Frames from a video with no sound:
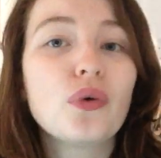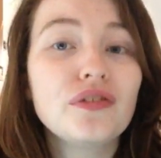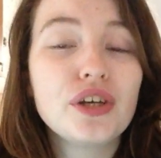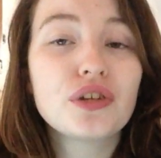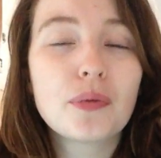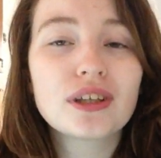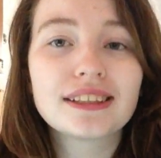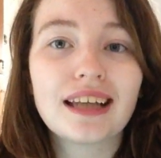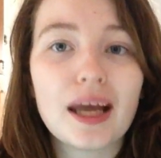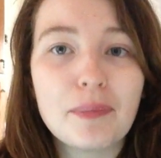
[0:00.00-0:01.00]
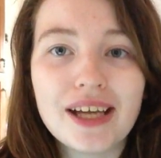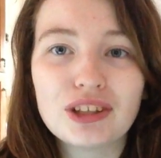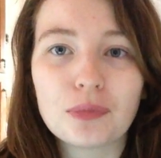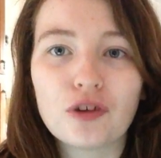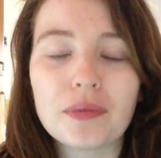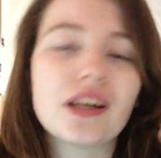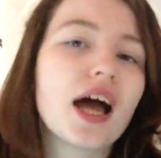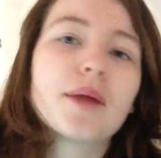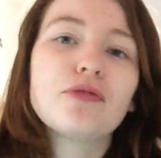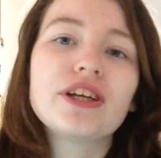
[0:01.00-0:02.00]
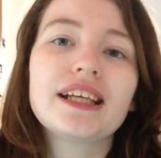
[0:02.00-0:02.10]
One of the other books that I picked up from the library